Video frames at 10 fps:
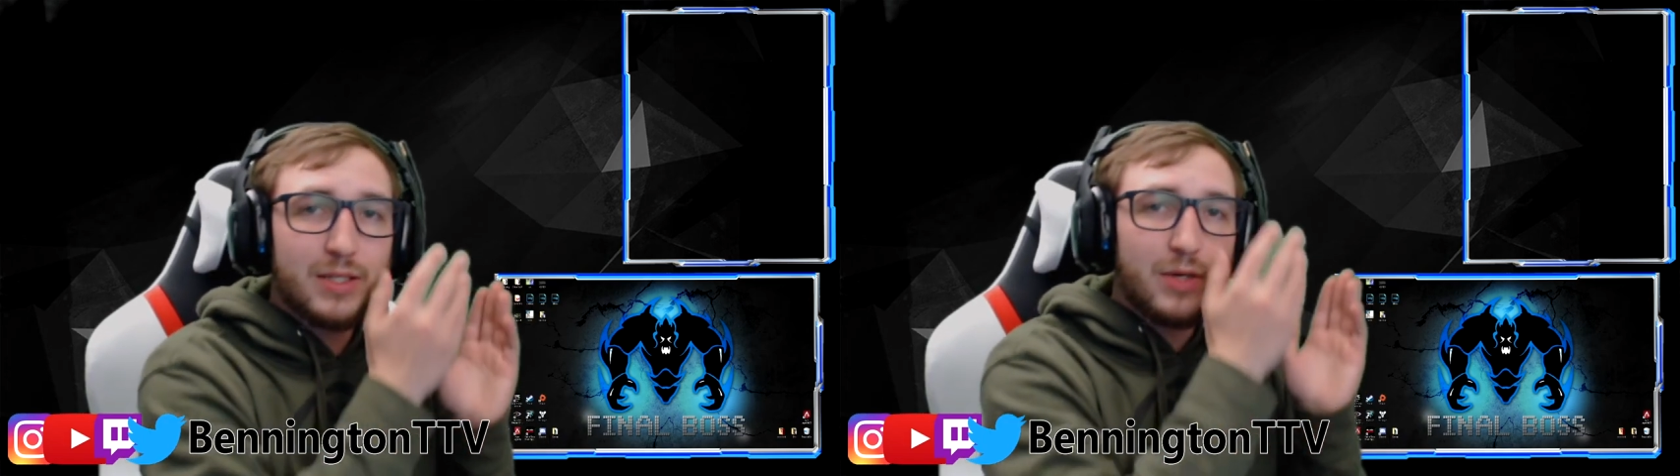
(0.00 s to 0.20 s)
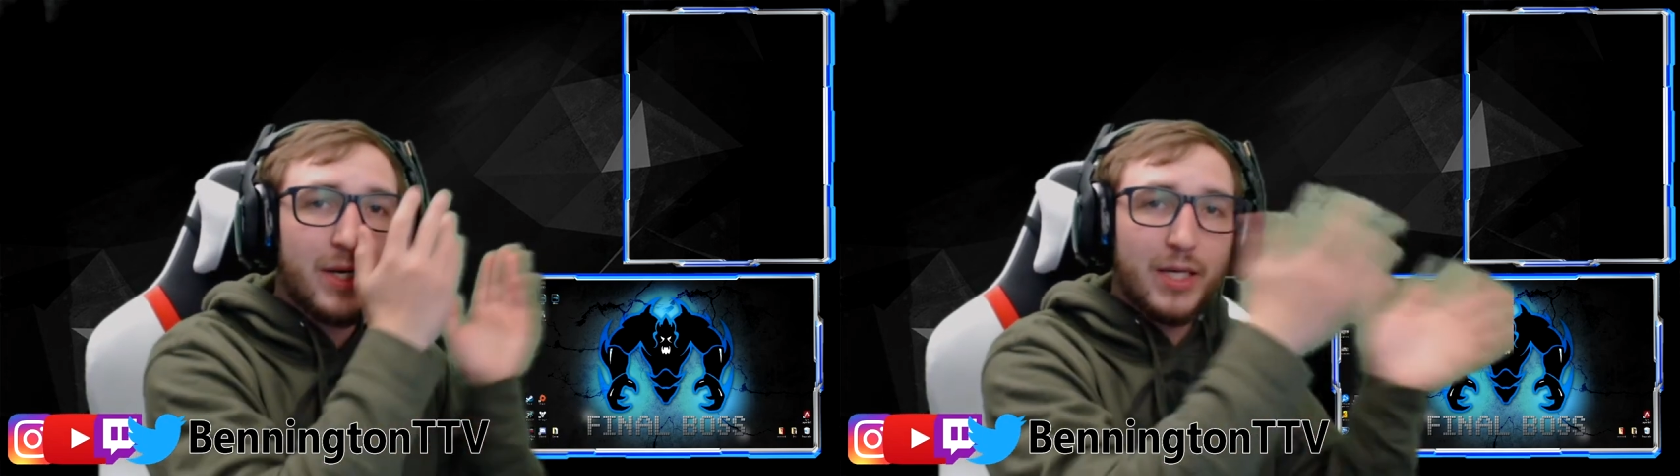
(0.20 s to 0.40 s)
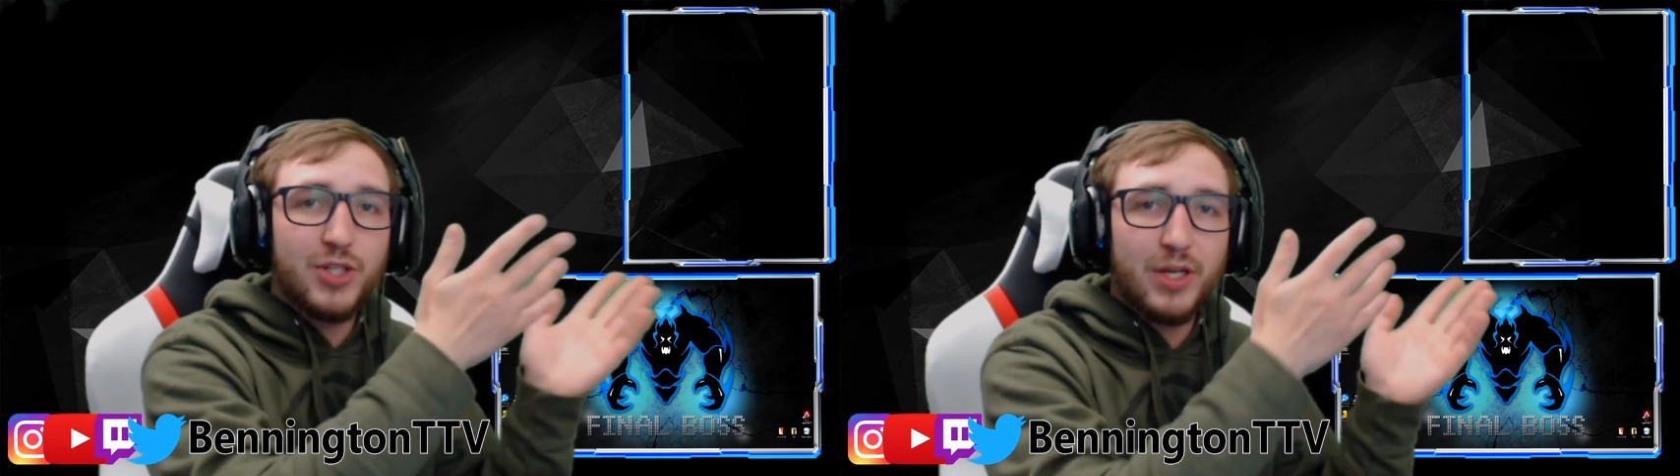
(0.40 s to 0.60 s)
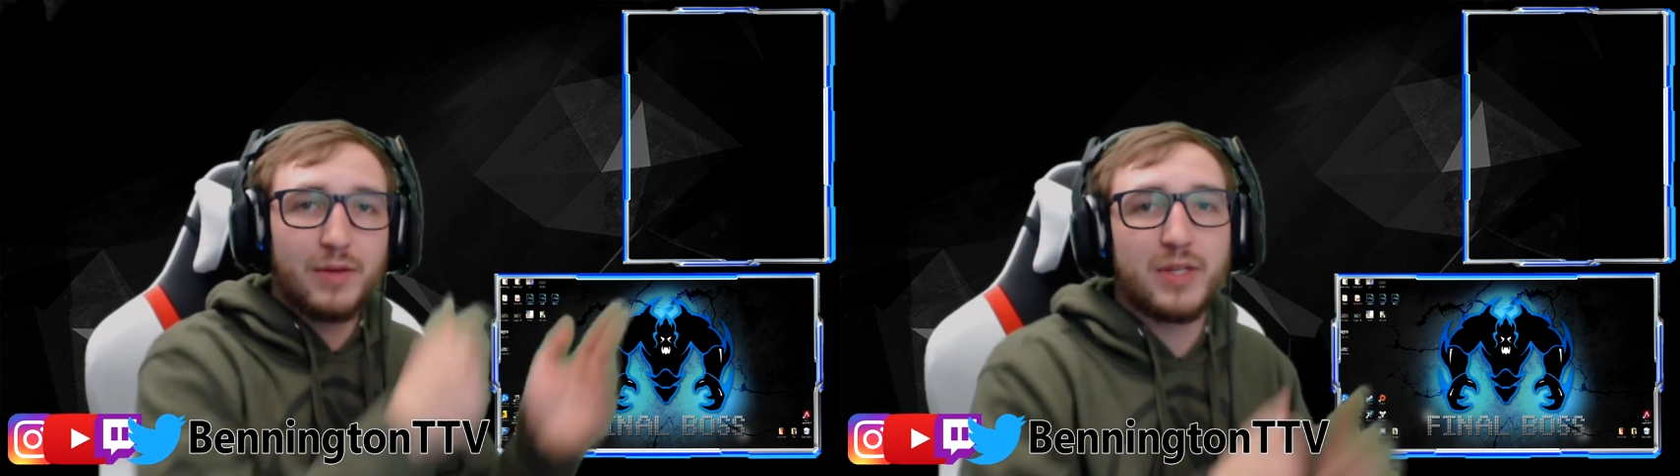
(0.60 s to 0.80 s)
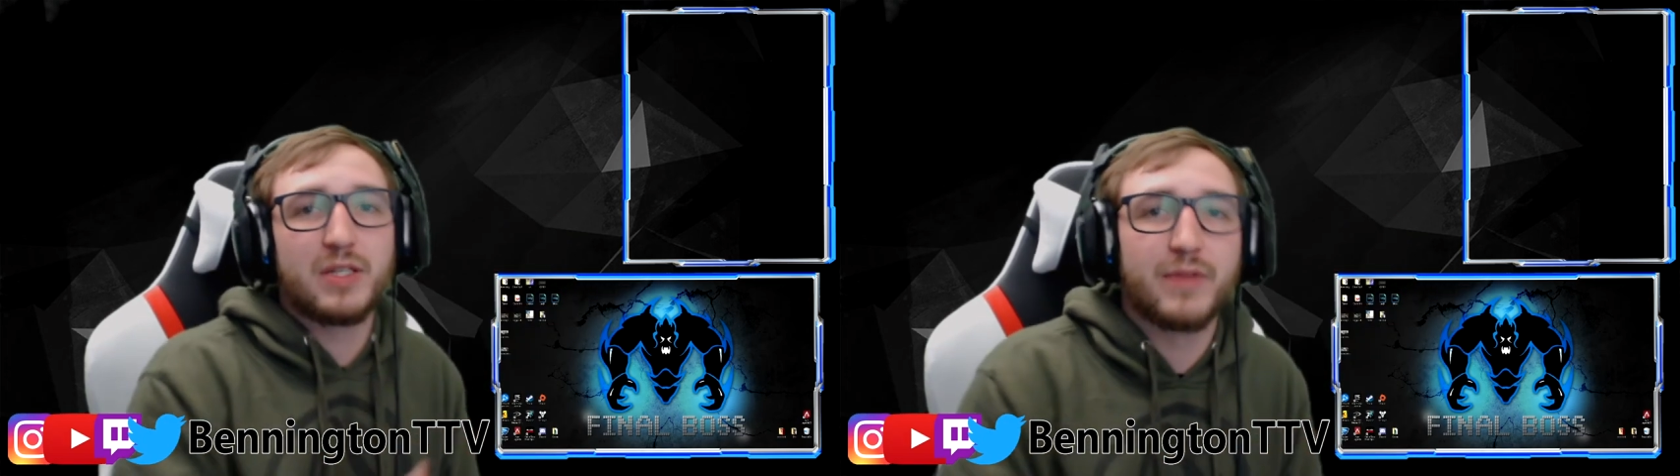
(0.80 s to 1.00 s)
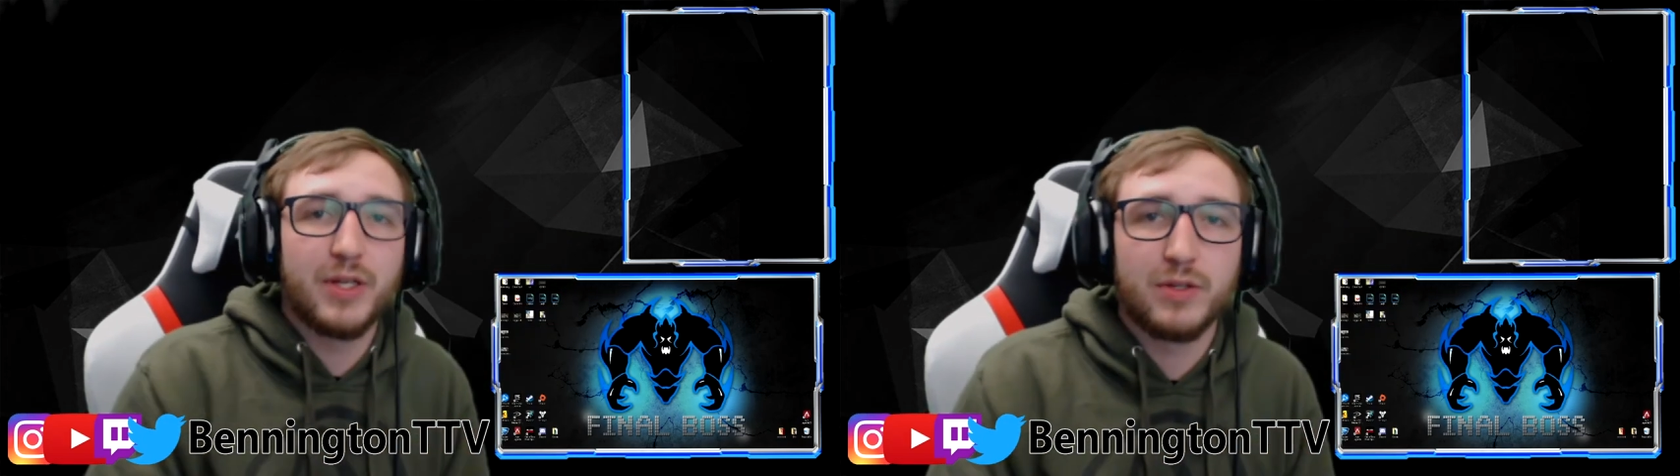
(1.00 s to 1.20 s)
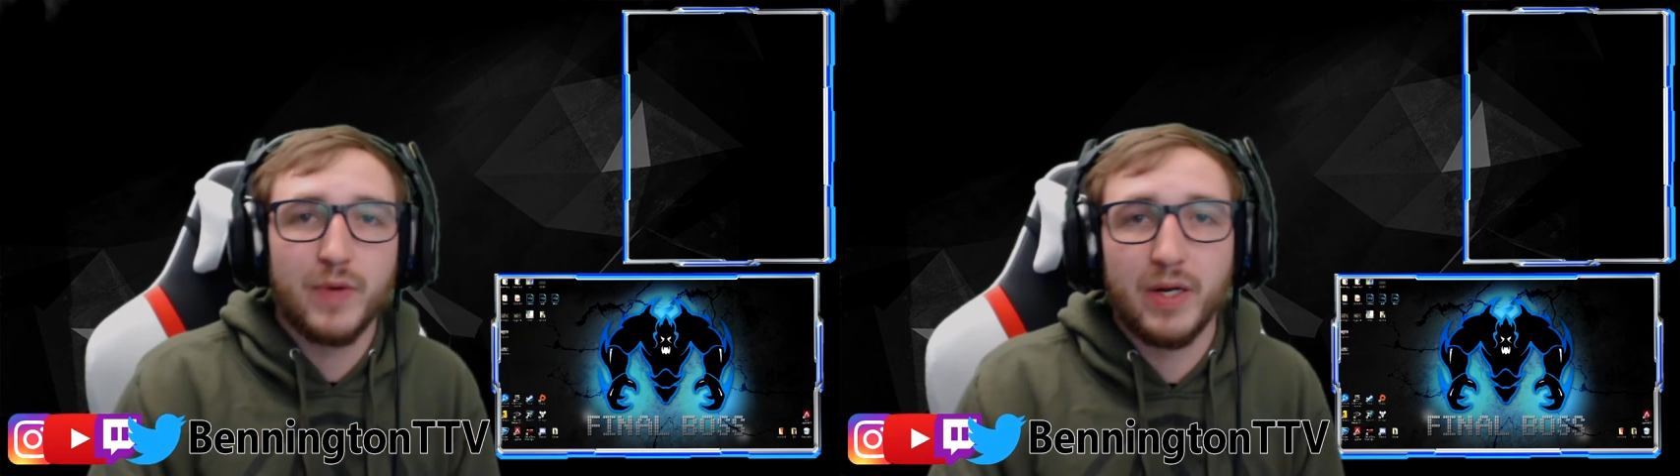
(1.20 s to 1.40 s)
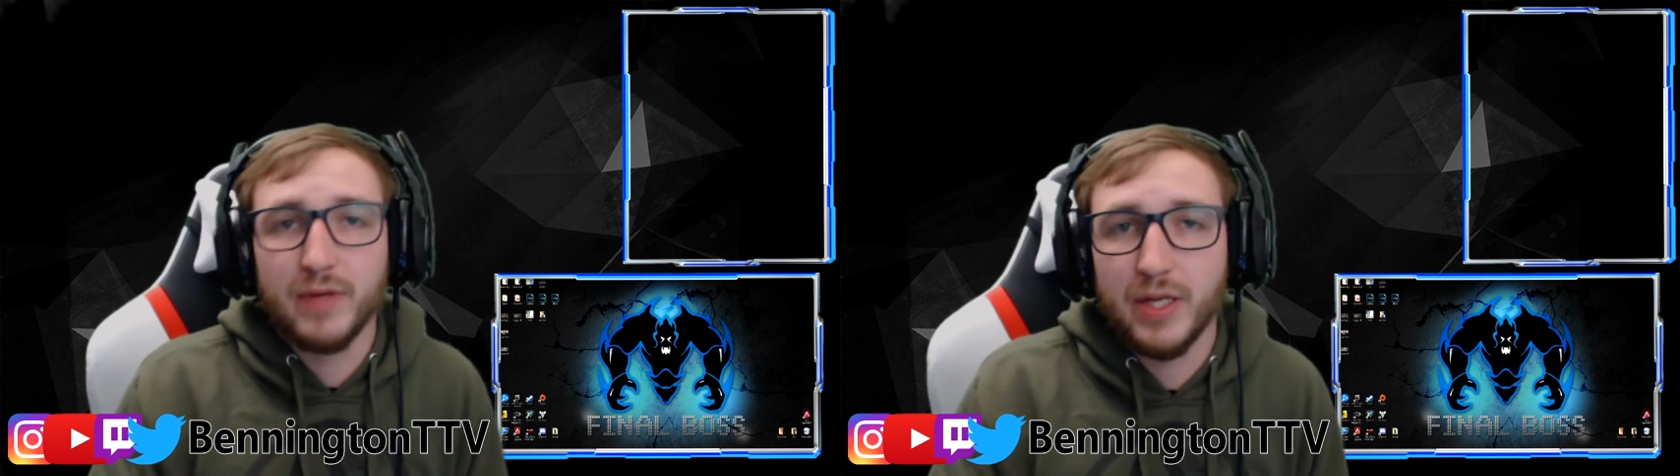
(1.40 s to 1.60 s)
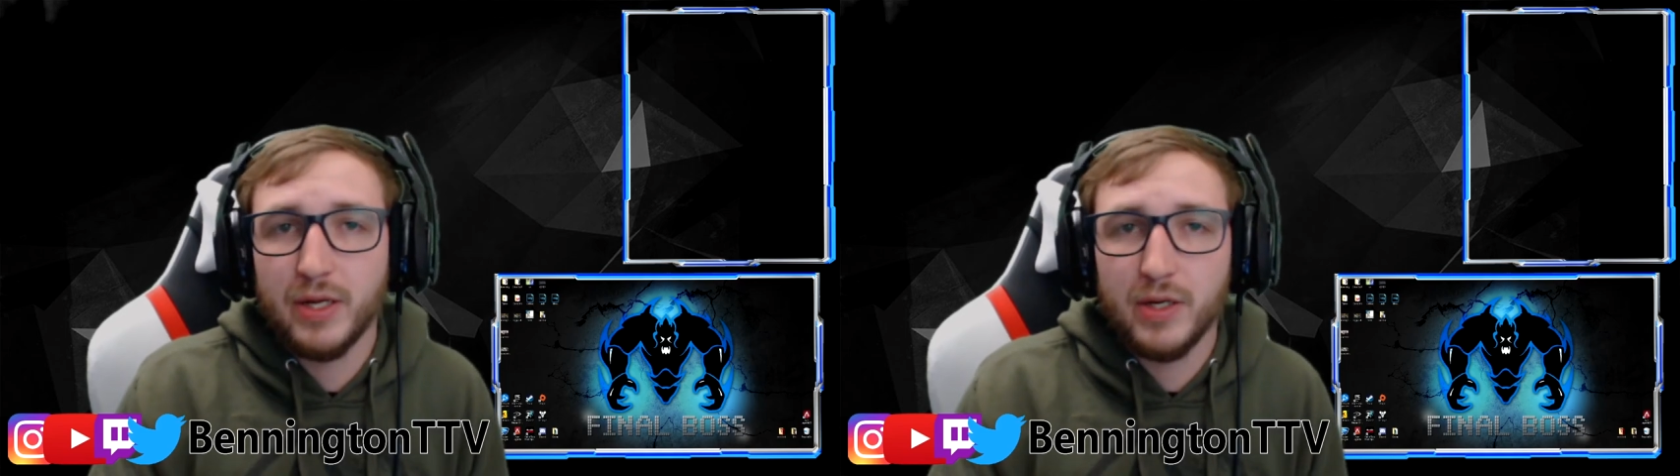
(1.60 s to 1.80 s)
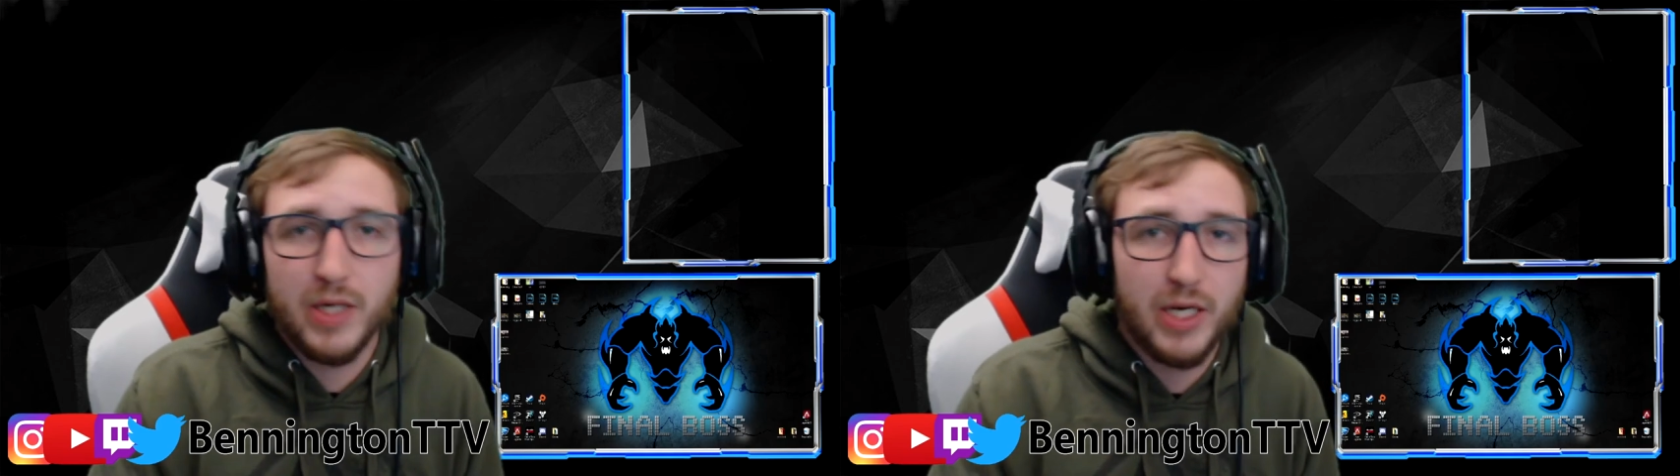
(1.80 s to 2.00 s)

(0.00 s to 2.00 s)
go ahead and check out these videos right over here.